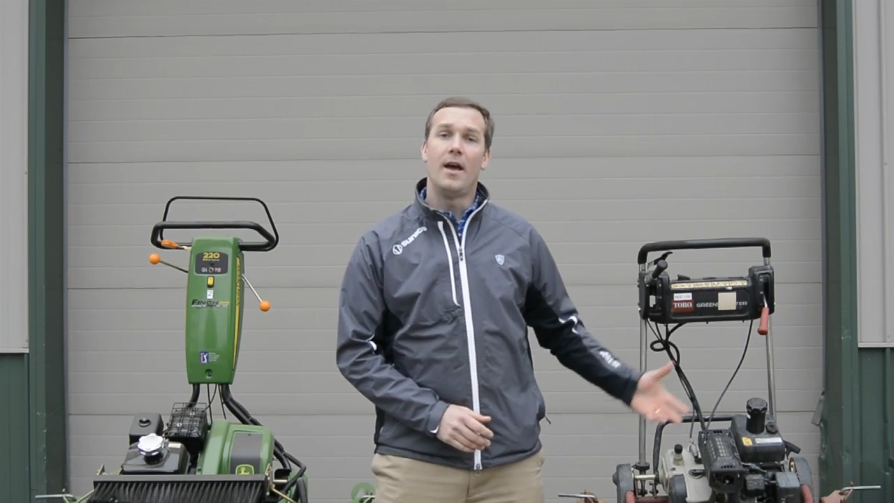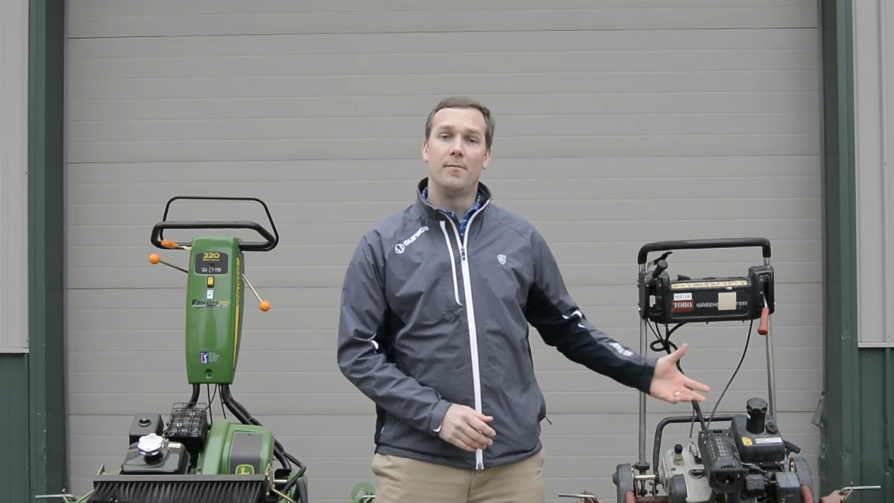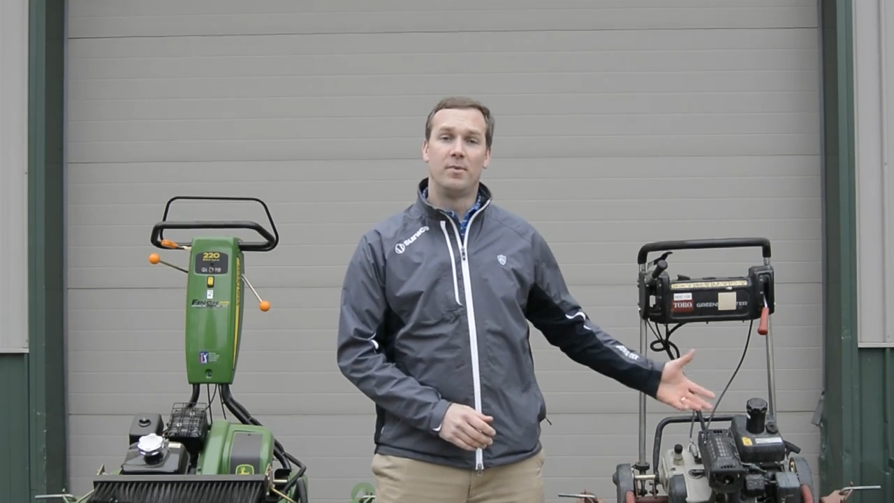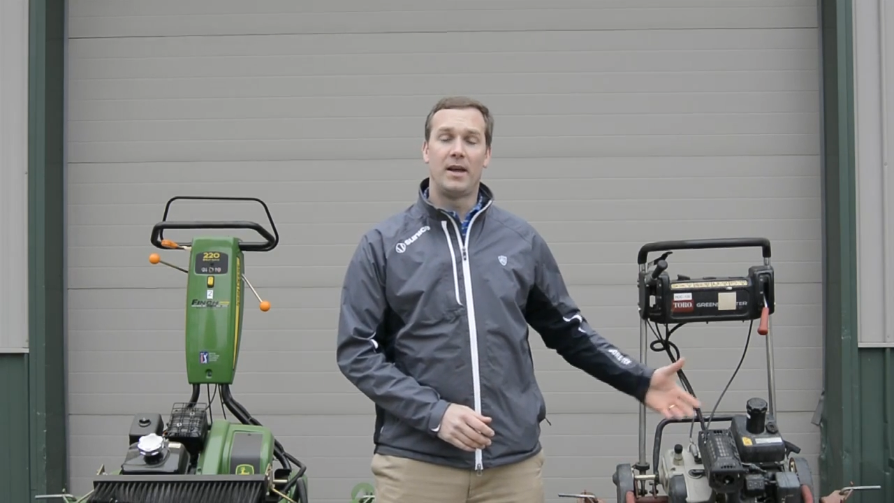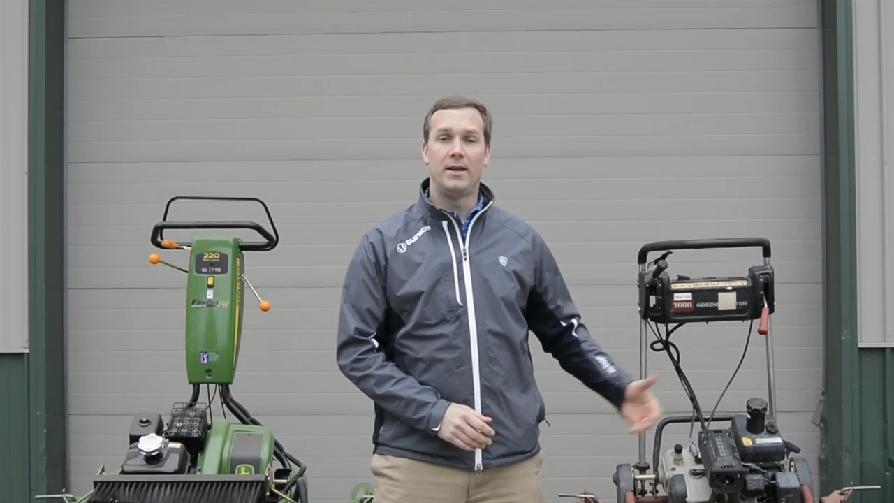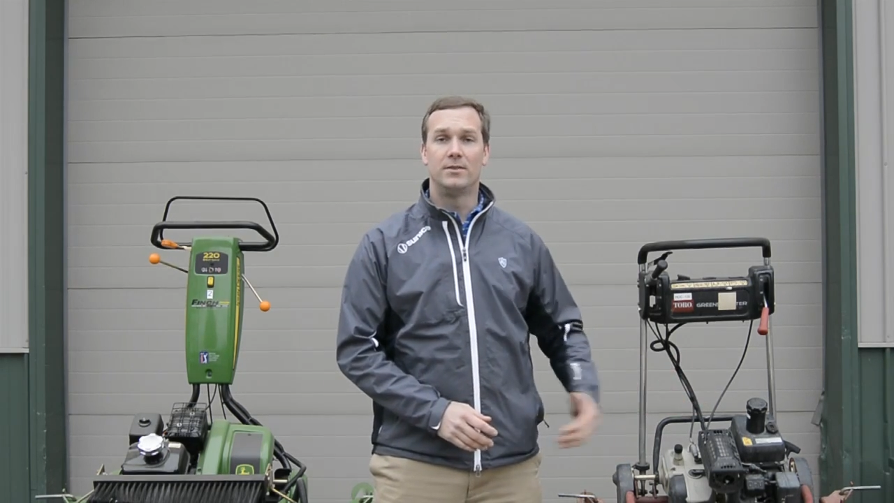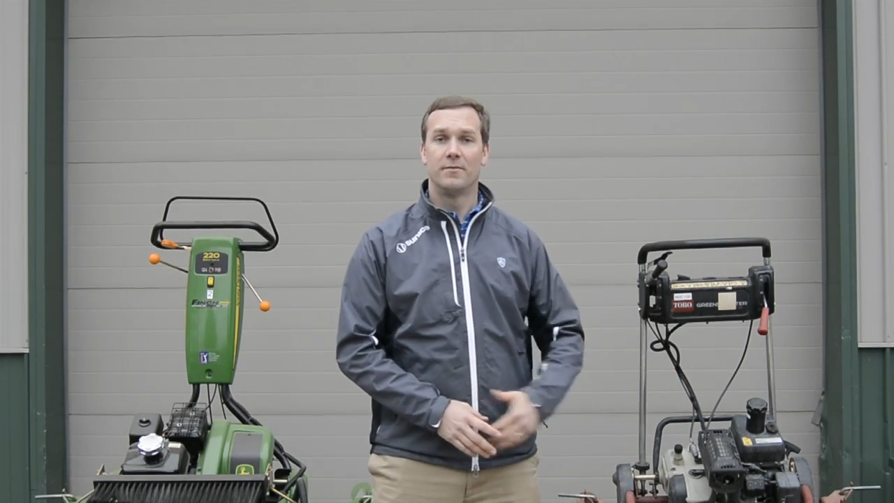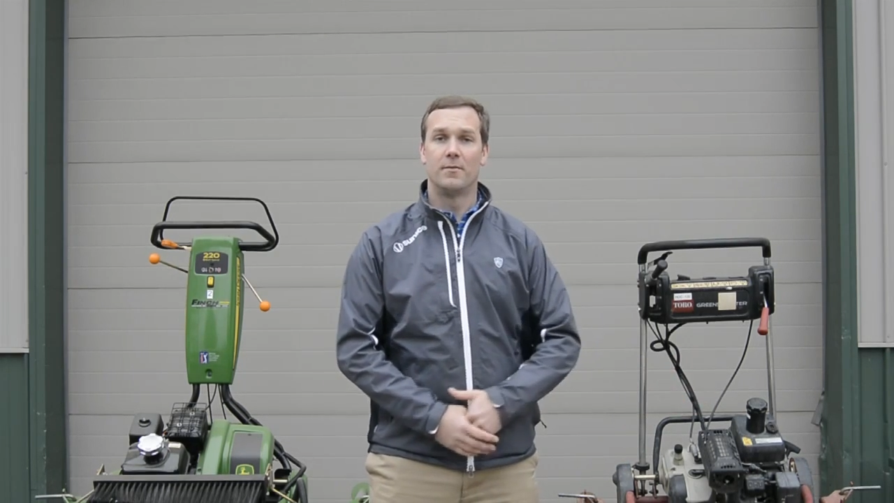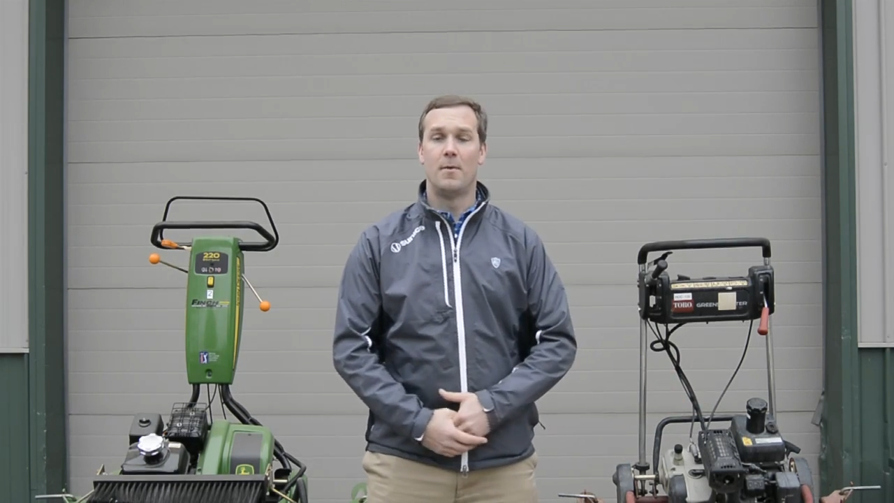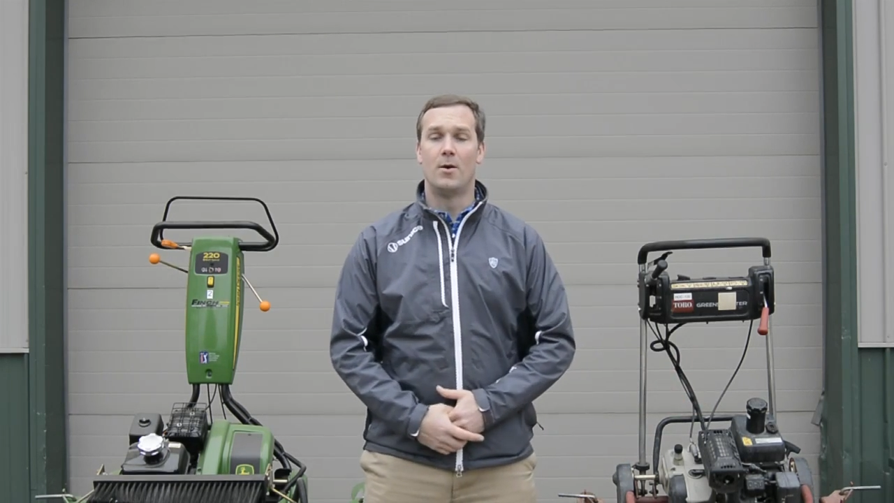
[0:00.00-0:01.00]
and blades
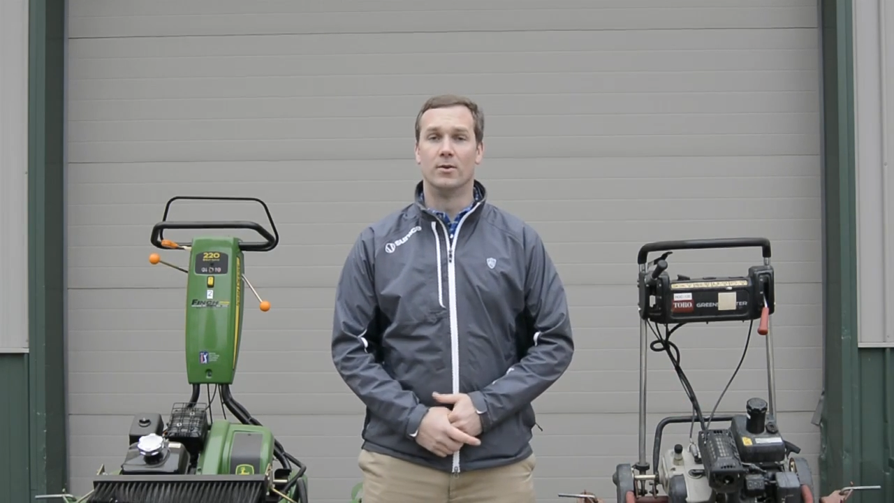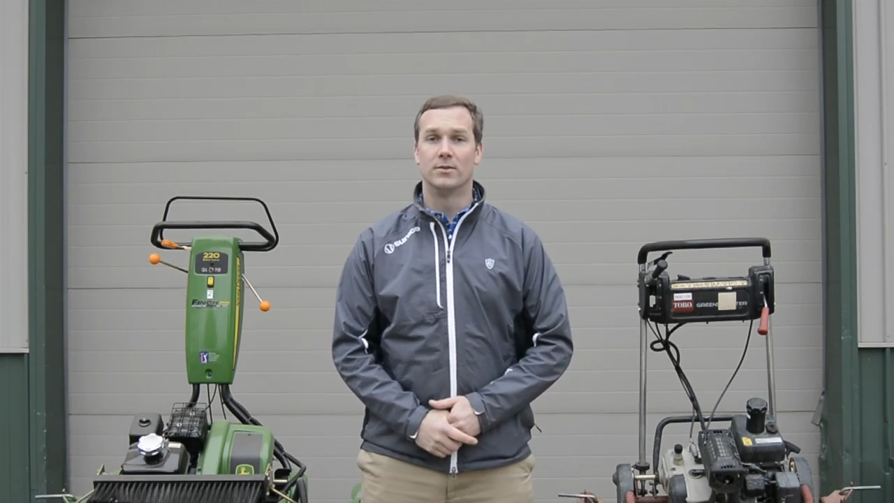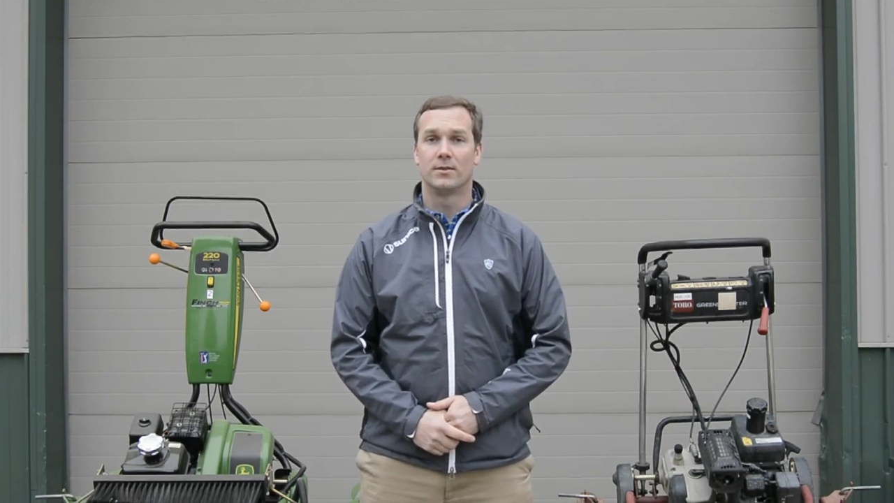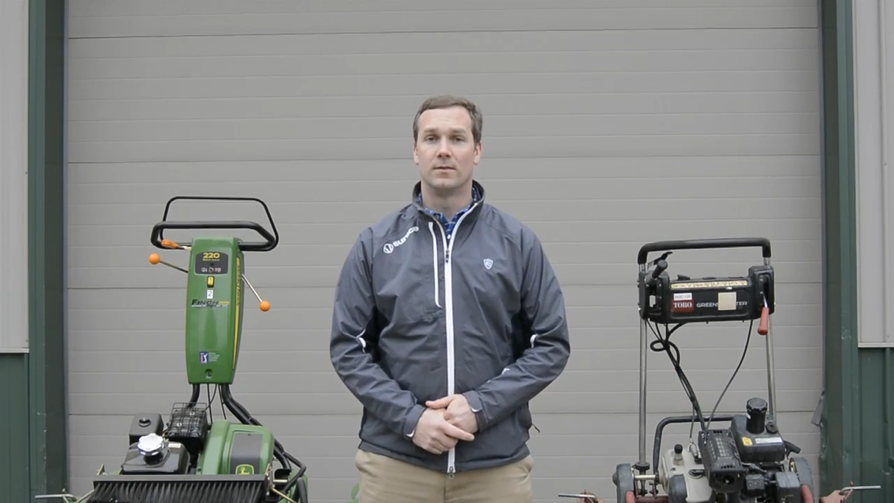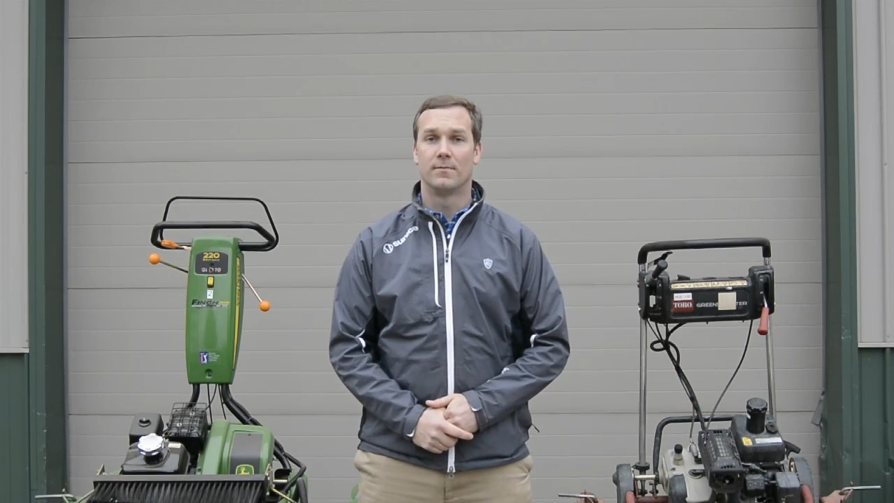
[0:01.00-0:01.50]
of the mowers.